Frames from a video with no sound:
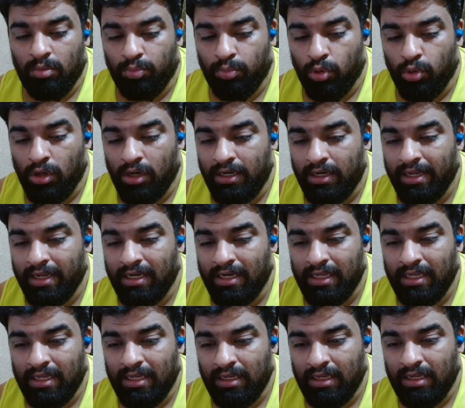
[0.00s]

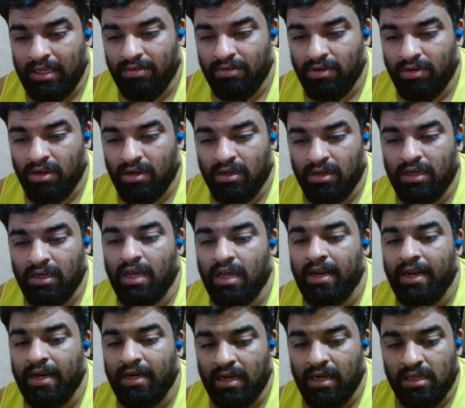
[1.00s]
politically given a
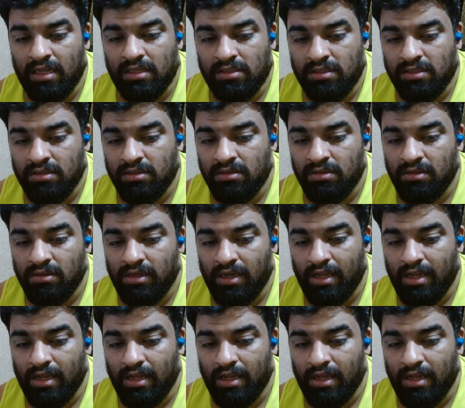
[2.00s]
correct answer